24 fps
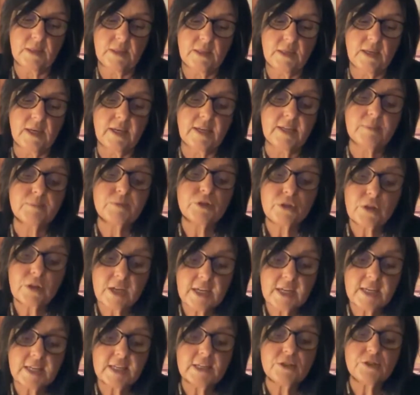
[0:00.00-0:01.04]
I am
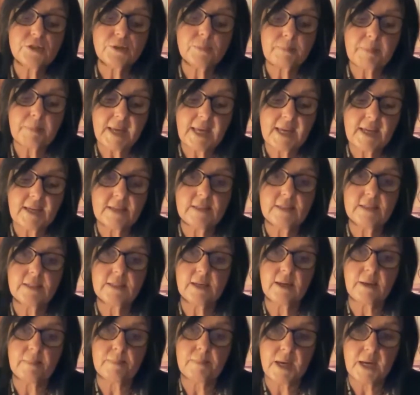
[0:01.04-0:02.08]
trying to bend
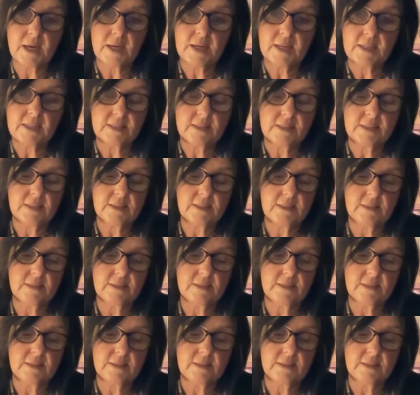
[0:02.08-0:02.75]
a mind.